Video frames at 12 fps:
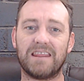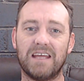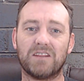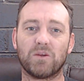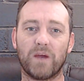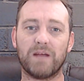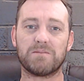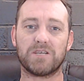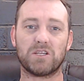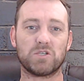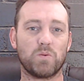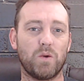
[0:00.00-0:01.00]
I think the Rams
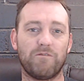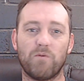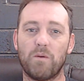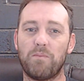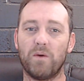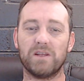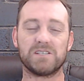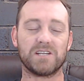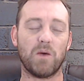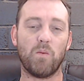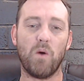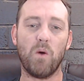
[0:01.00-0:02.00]
get to 24 points, and
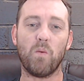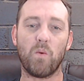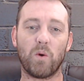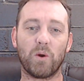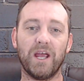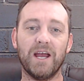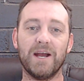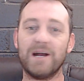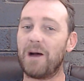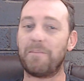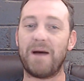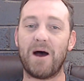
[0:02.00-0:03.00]
I won't worry
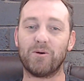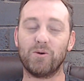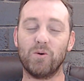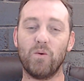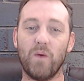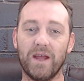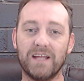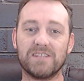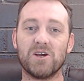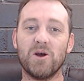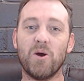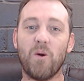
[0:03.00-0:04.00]
about who
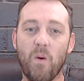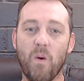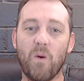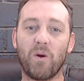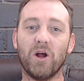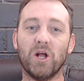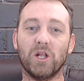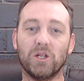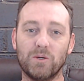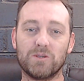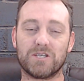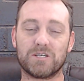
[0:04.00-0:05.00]
wins or
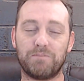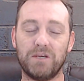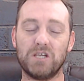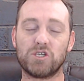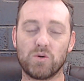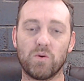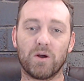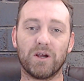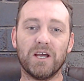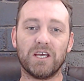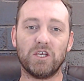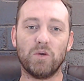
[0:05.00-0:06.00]
loses. Be sure
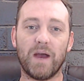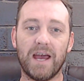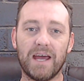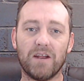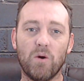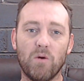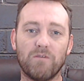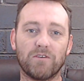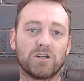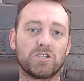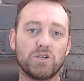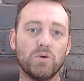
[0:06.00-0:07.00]
you head
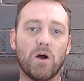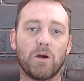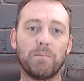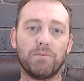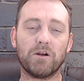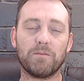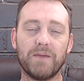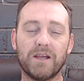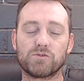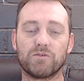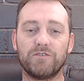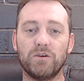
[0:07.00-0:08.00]
over to our
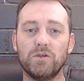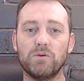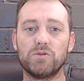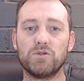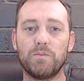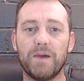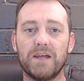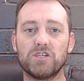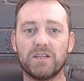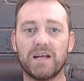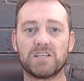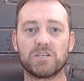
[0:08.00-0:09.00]
Bookmakers Review YouTube page,
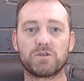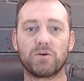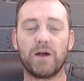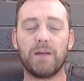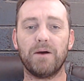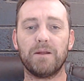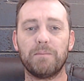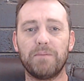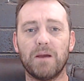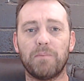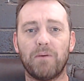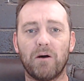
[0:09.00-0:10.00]
hit that subscribe button,
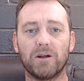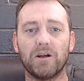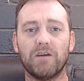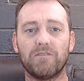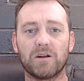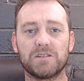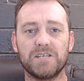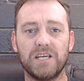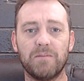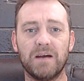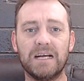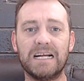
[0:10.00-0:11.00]
be a part of our team.